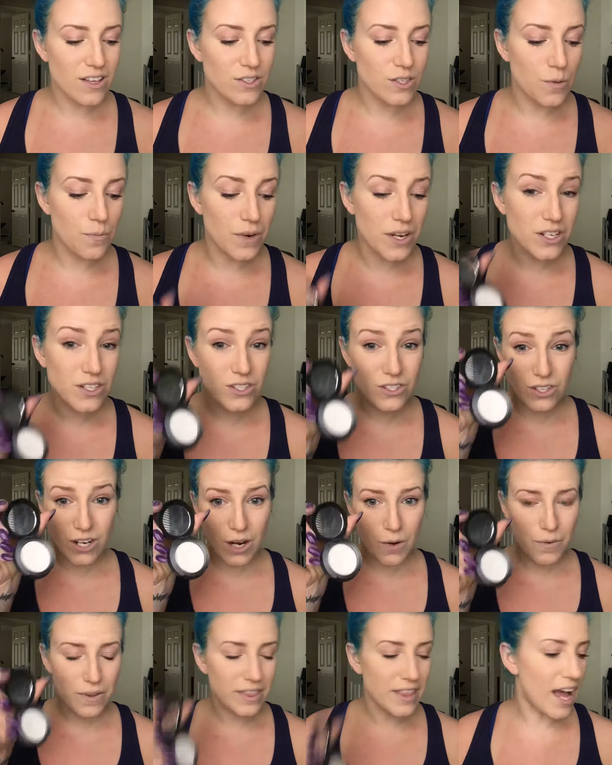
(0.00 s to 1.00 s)
So I'm going to
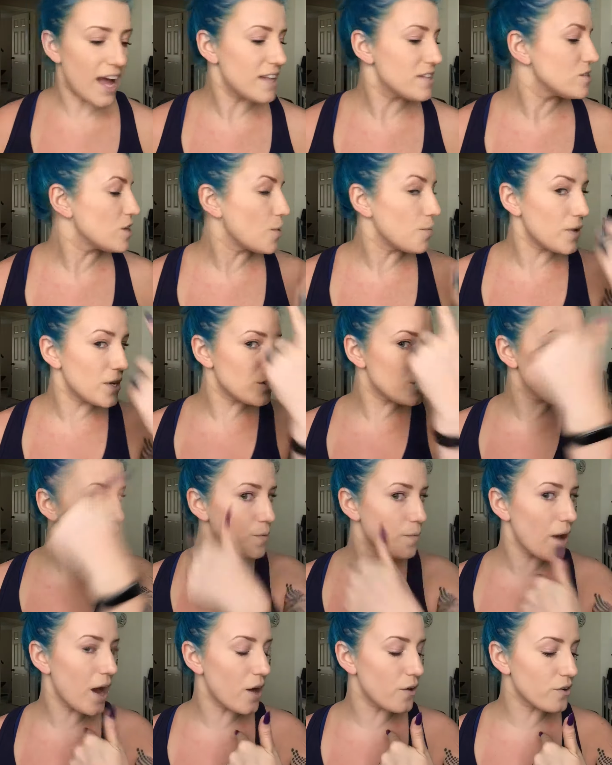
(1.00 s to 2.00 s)
start with that. So I'm going to do the
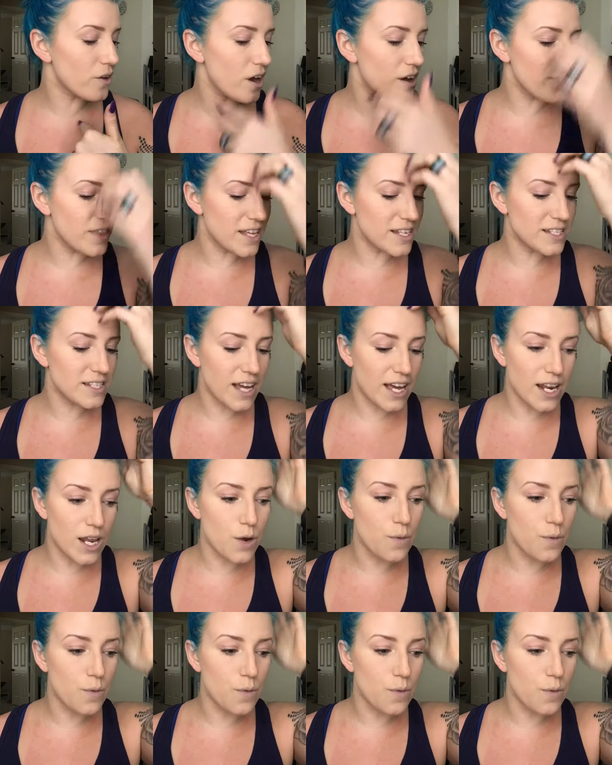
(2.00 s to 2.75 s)
powder on this side,